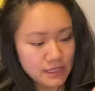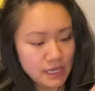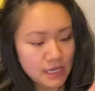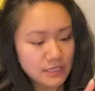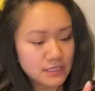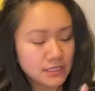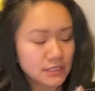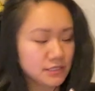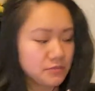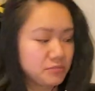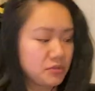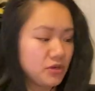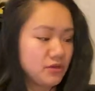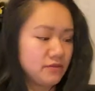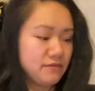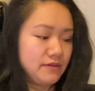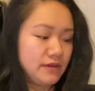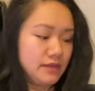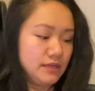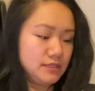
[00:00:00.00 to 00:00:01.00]
the sides, it's
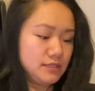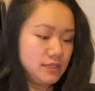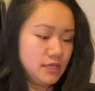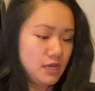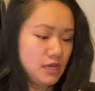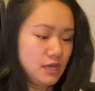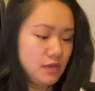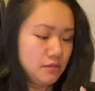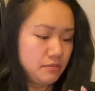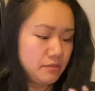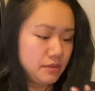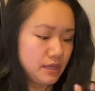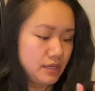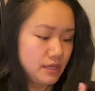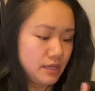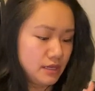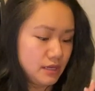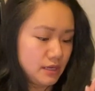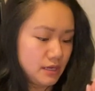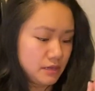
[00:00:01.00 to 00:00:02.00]
perfect,
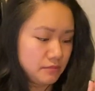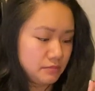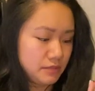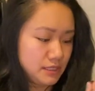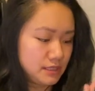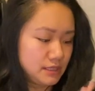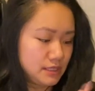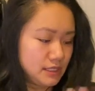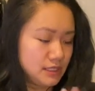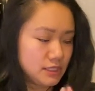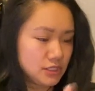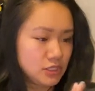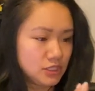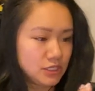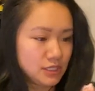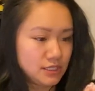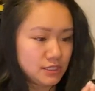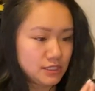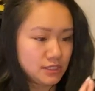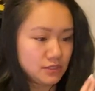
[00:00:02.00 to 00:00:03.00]
but I'm guessing it's
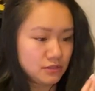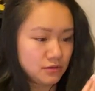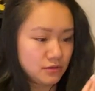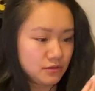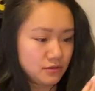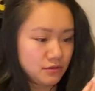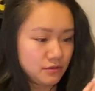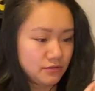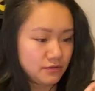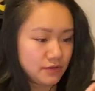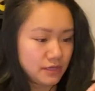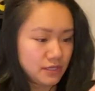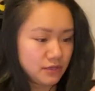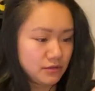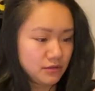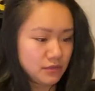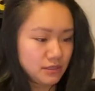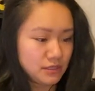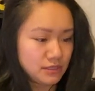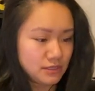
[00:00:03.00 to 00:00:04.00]
just over
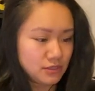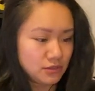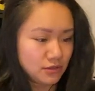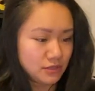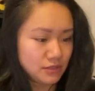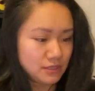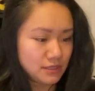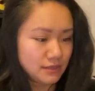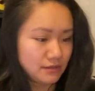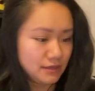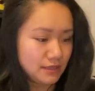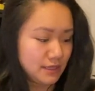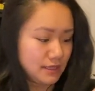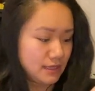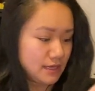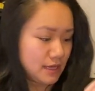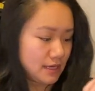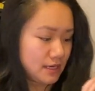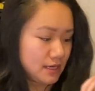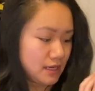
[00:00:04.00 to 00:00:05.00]
here, it's starting to
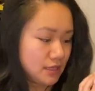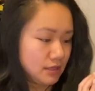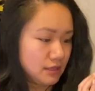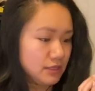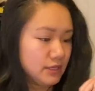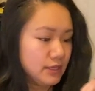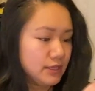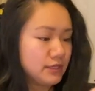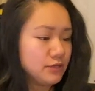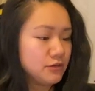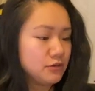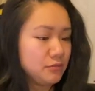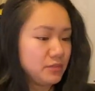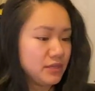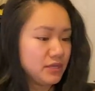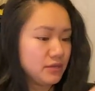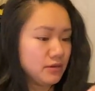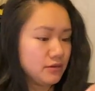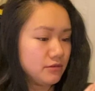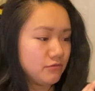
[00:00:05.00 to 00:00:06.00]
get a little
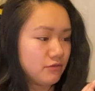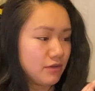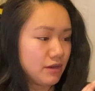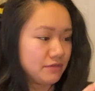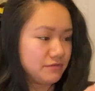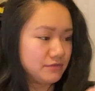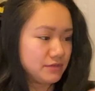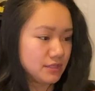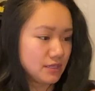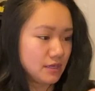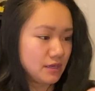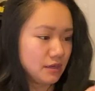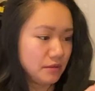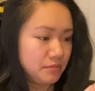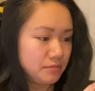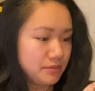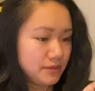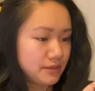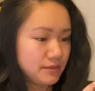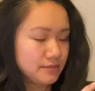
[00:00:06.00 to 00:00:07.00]
bit roughed
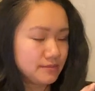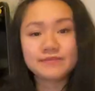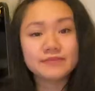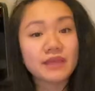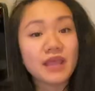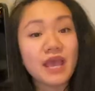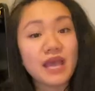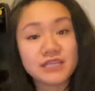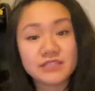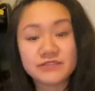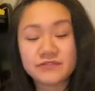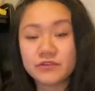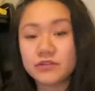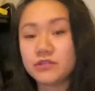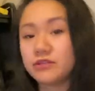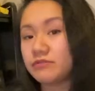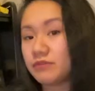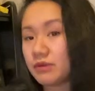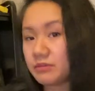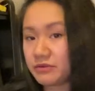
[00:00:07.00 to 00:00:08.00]
up. As for
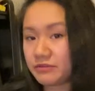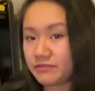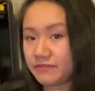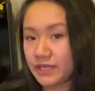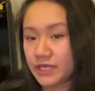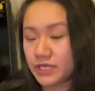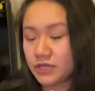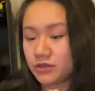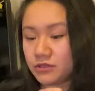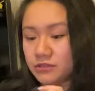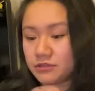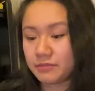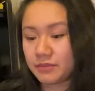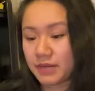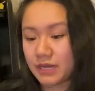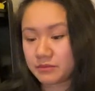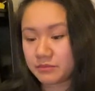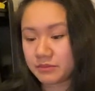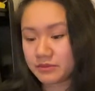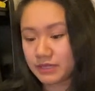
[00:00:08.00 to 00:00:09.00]
the rubber feet on the
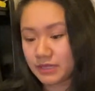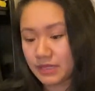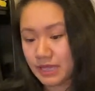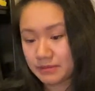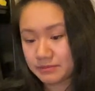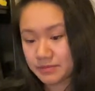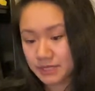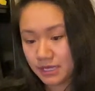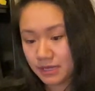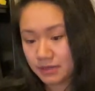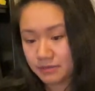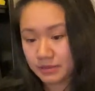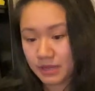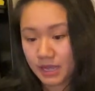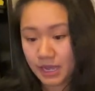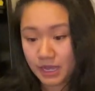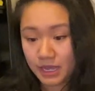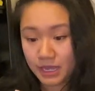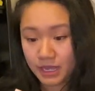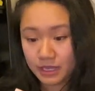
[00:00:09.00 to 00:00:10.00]
bottom of the laptop,
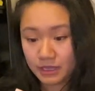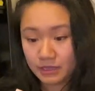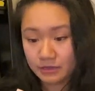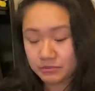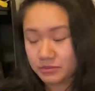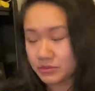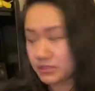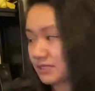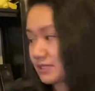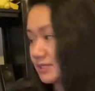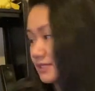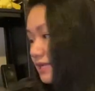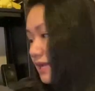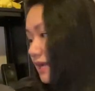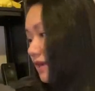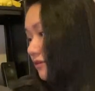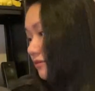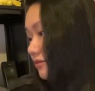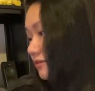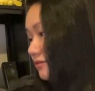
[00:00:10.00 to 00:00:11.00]
I put this
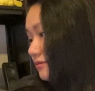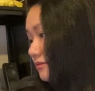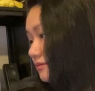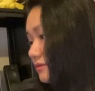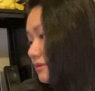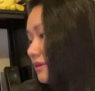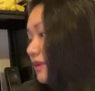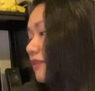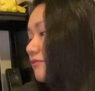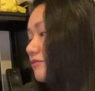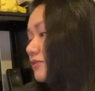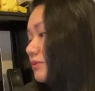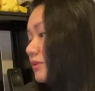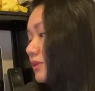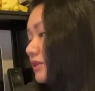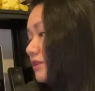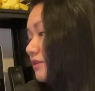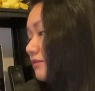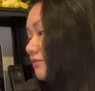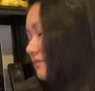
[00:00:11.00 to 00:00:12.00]
down
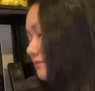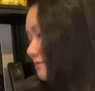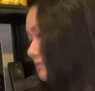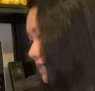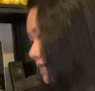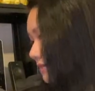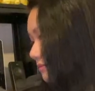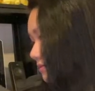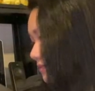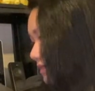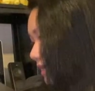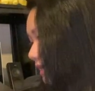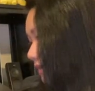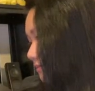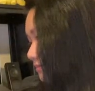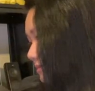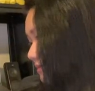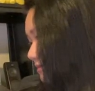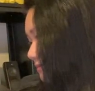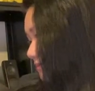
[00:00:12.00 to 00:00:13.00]
everywhere from
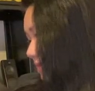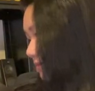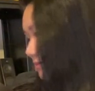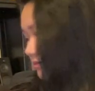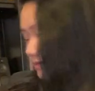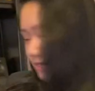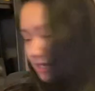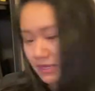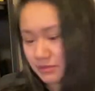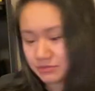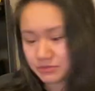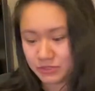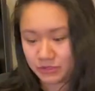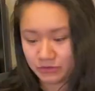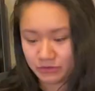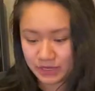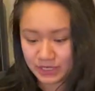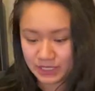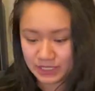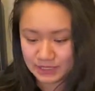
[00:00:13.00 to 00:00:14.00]
tabletops to tabletops to
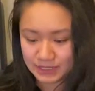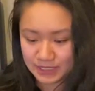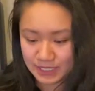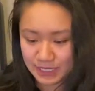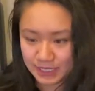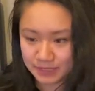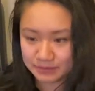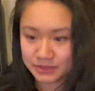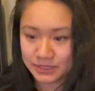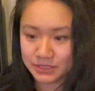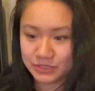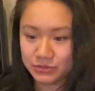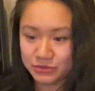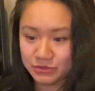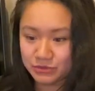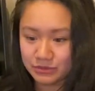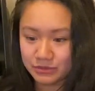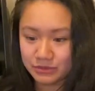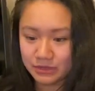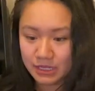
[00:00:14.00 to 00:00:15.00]
granite tops
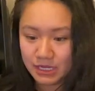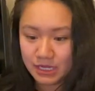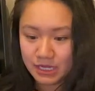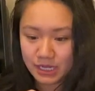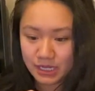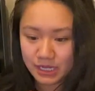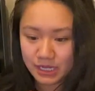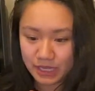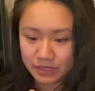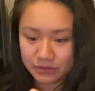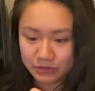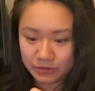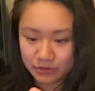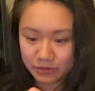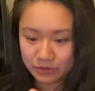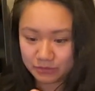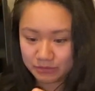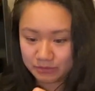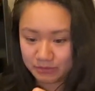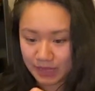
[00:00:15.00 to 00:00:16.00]
to, I don't
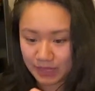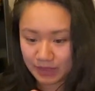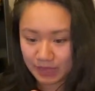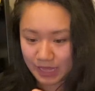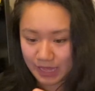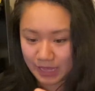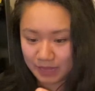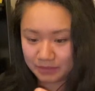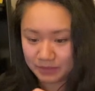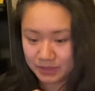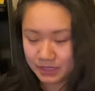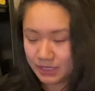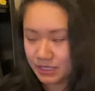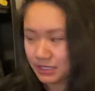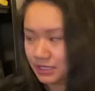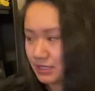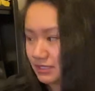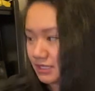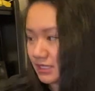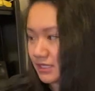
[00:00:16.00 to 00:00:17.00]
know, my lap.
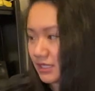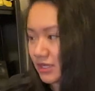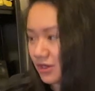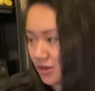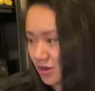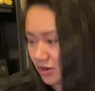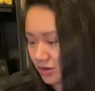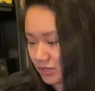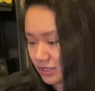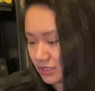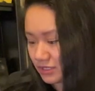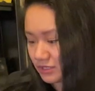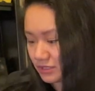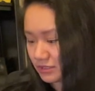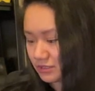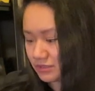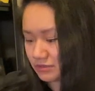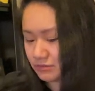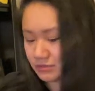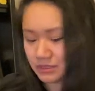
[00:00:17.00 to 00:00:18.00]
Nothing hard
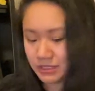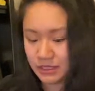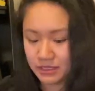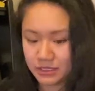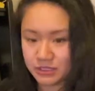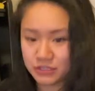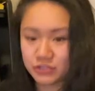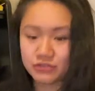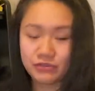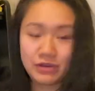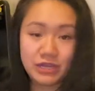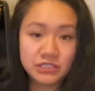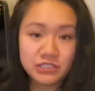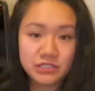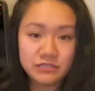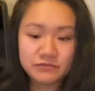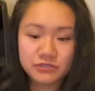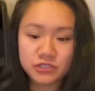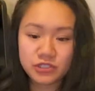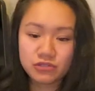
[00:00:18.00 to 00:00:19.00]
or nothing
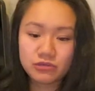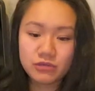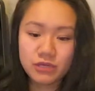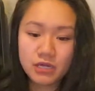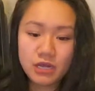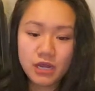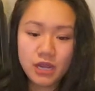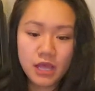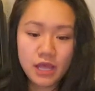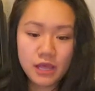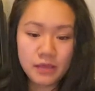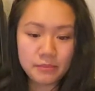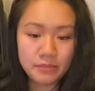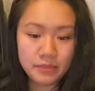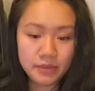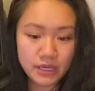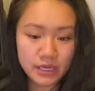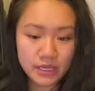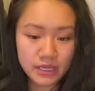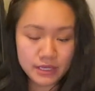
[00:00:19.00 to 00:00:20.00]
scratchy for sure,
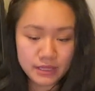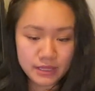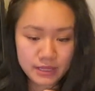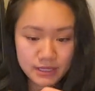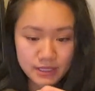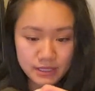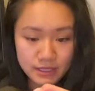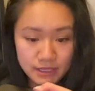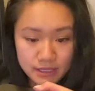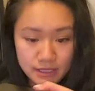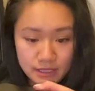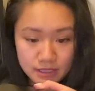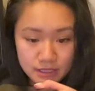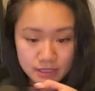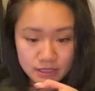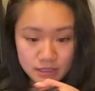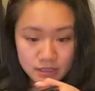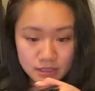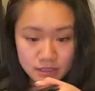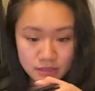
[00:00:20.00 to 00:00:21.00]
but the
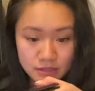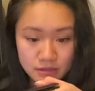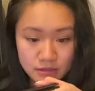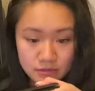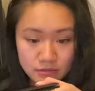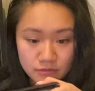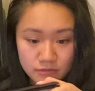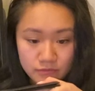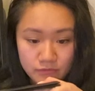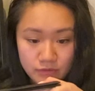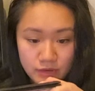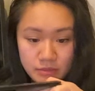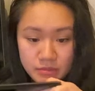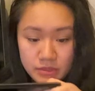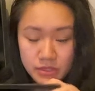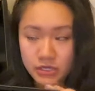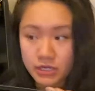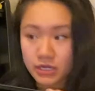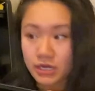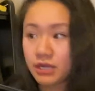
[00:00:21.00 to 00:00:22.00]

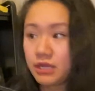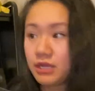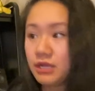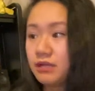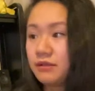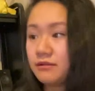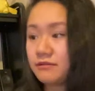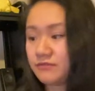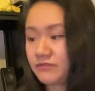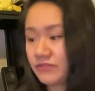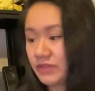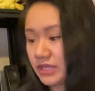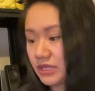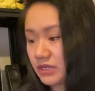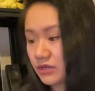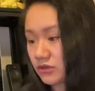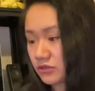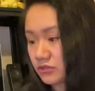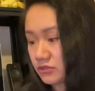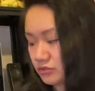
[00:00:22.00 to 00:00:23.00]
rubber
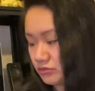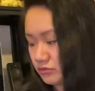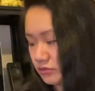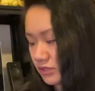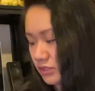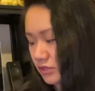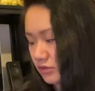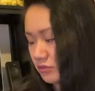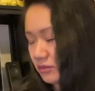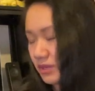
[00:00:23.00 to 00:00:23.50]
feet are doing